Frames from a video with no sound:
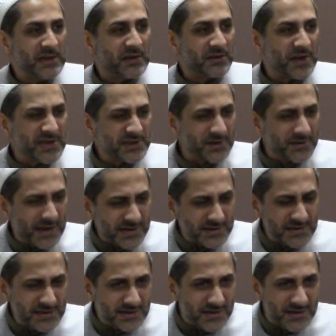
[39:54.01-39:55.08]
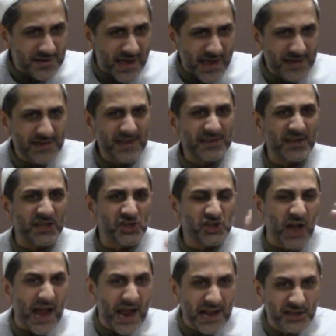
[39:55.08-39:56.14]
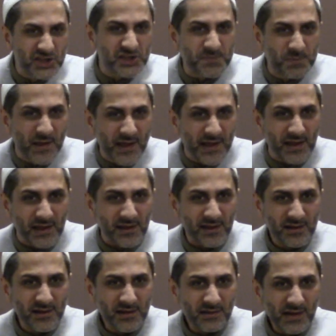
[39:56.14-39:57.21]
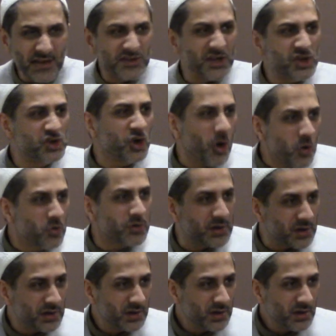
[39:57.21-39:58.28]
Resurrecting the dead is a child's play. It's a joke.